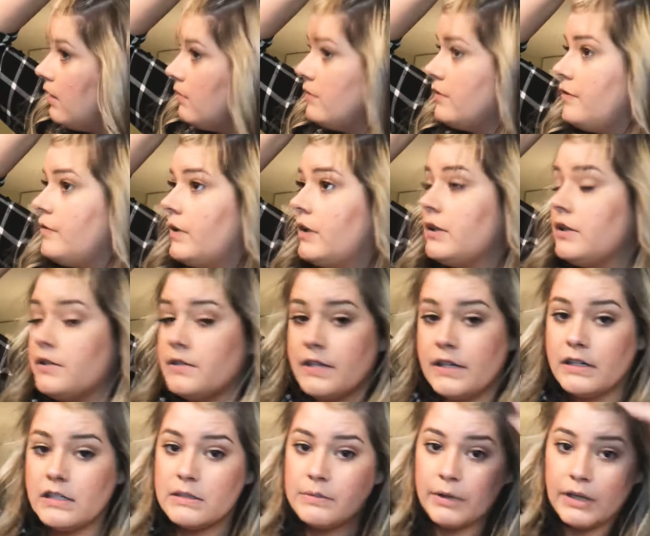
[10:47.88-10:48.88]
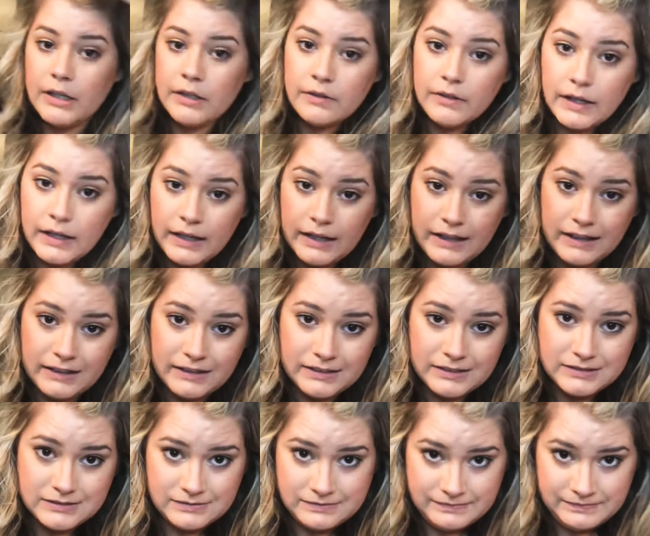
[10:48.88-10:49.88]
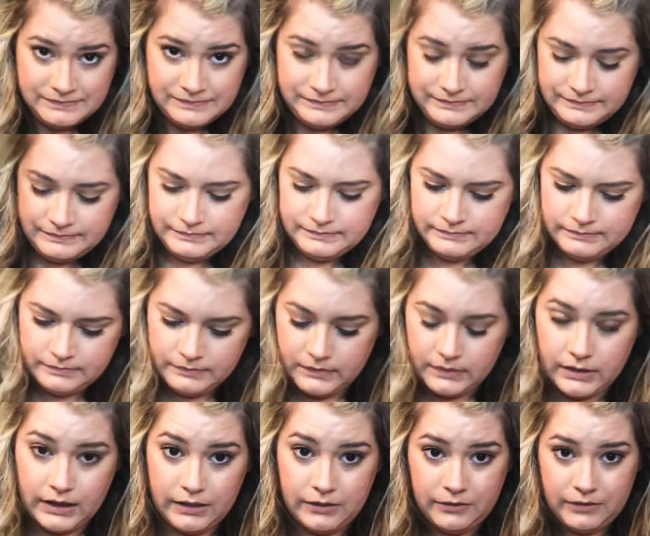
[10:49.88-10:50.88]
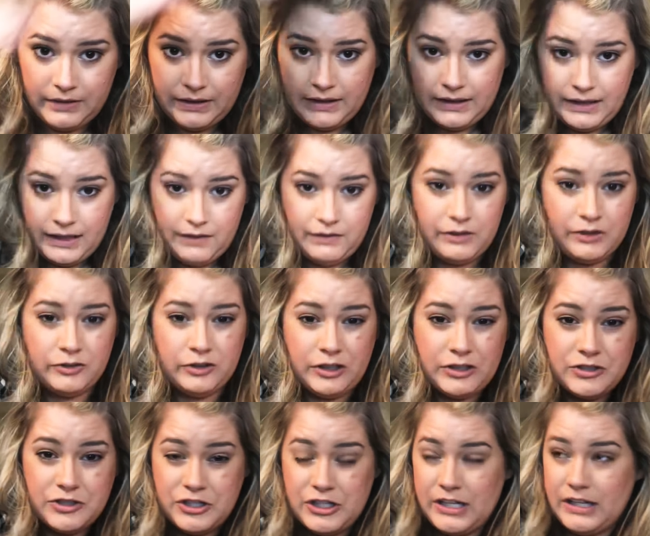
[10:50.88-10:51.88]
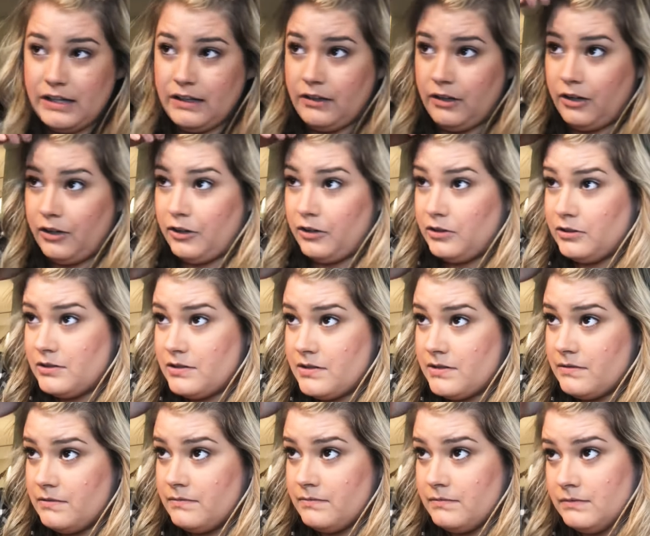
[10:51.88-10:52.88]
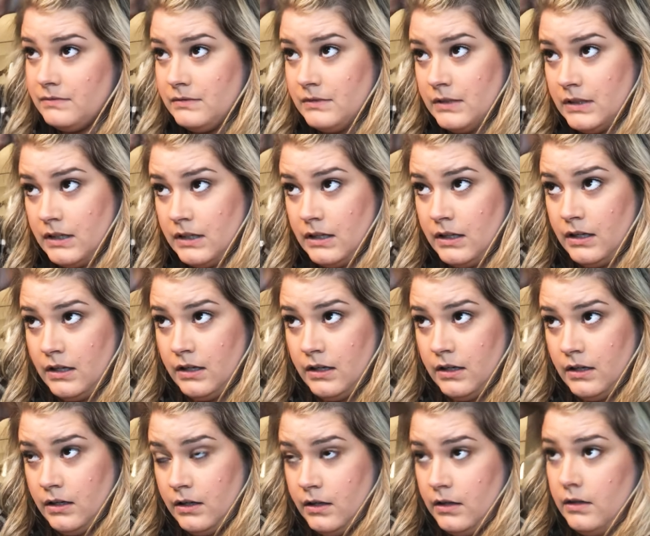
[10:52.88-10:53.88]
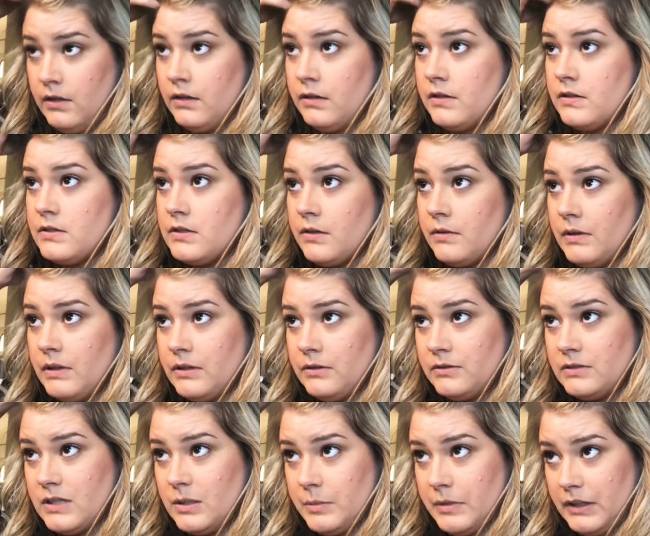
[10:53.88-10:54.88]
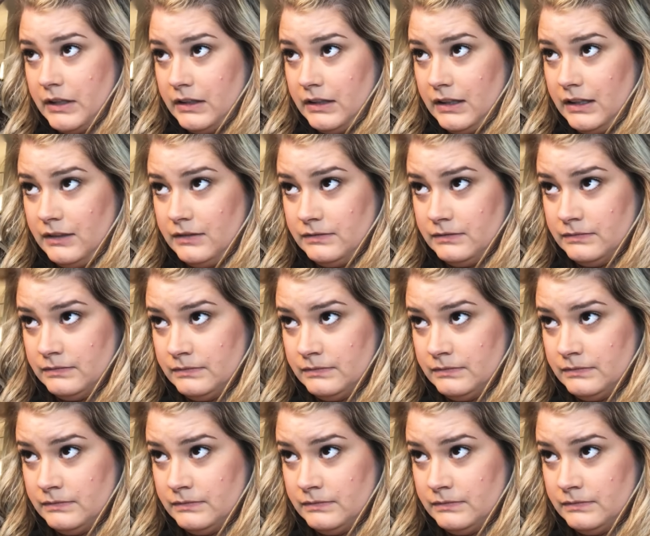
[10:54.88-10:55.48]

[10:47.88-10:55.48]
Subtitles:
If you want to use hairspray, you can. I don't like having crunchy curls, so I don't typically.